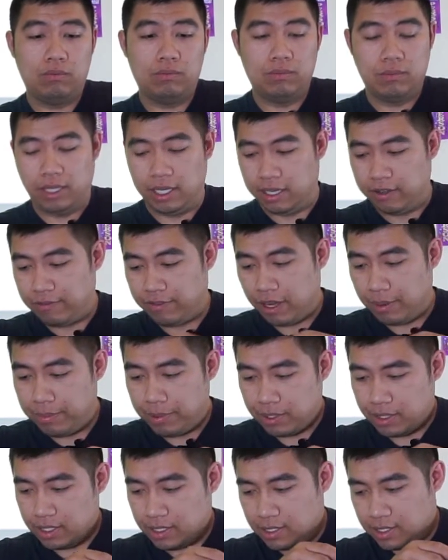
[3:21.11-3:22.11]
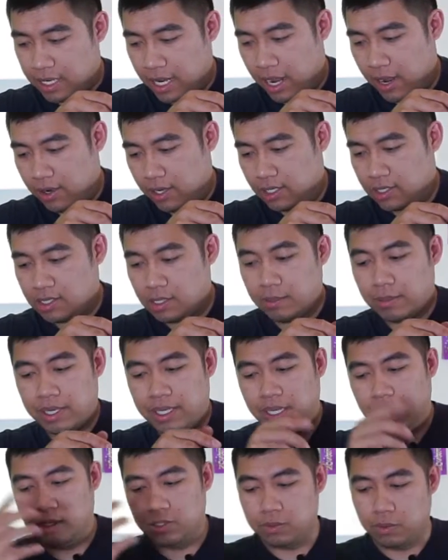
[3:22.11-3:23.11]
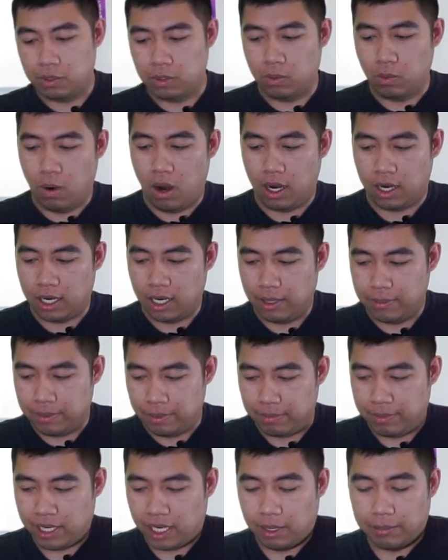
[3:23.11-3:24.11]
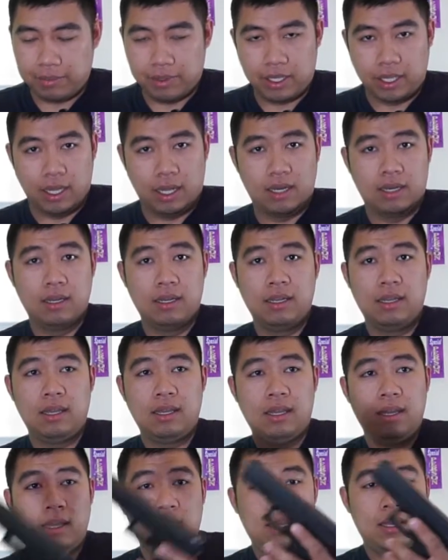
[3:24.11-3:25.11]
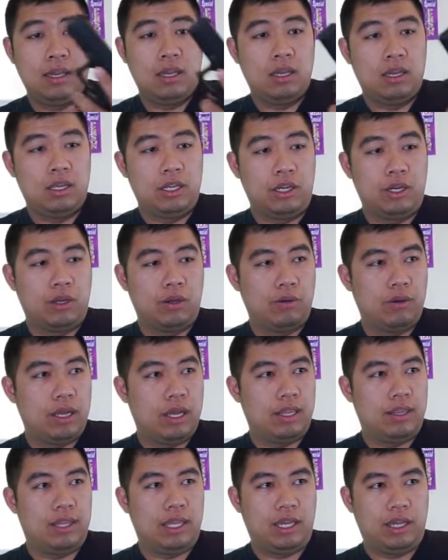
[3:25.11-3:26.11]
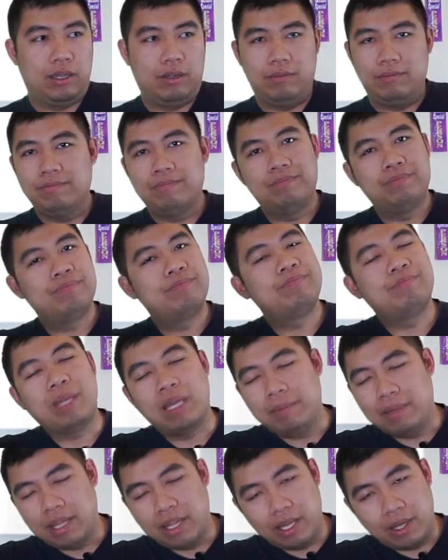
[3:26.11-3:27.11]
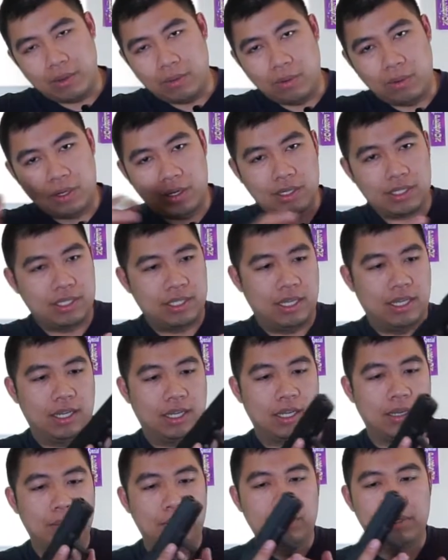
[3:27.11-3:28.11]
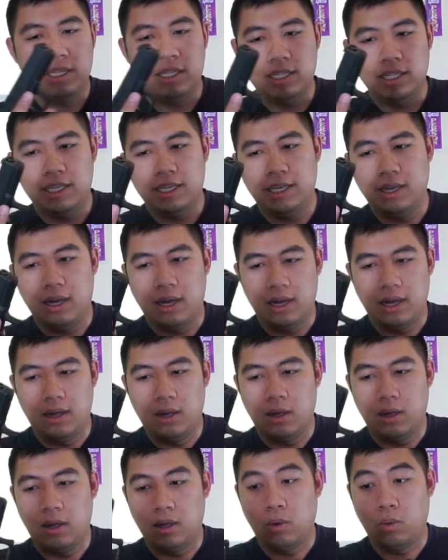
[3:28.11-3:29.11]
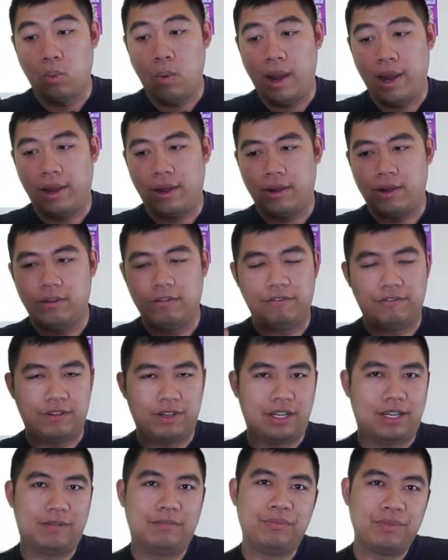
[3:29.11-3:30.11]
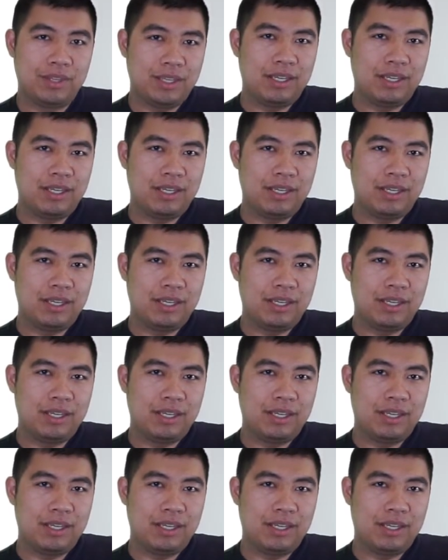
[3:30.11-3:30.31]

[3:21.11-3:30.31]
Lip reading: Like, if I put this down and somebody else were to walk up and pick up the gun, you know, and they, maybe they weren't completely aware of